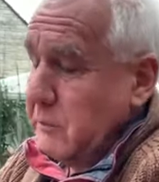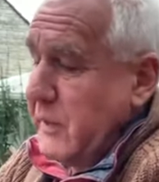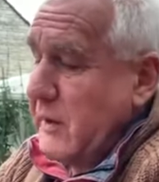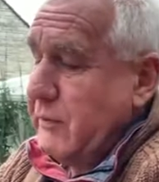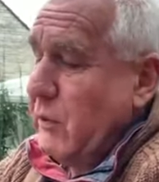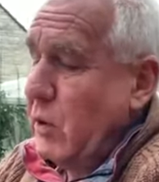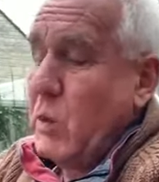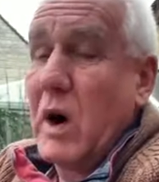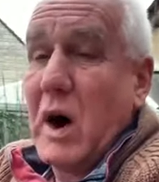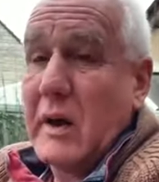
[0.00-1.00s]
Therefore,
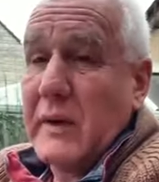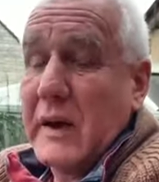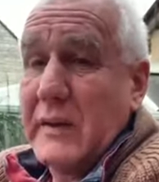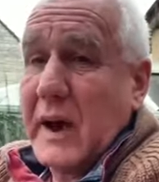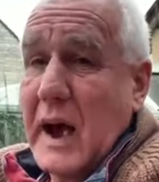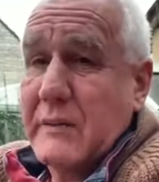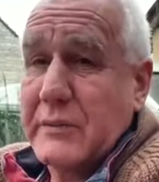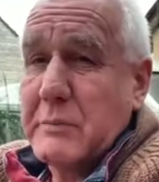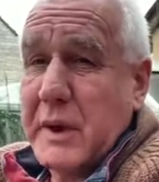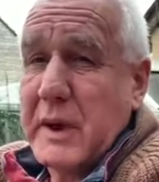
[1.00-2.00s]
what are they? They have
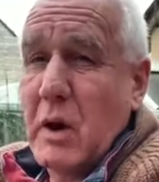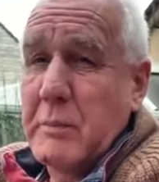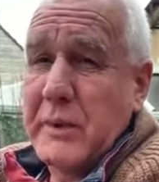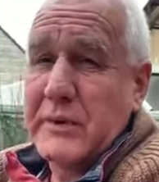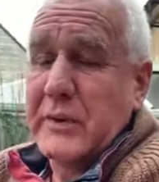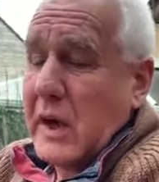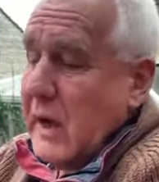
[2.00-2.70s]
to be copies.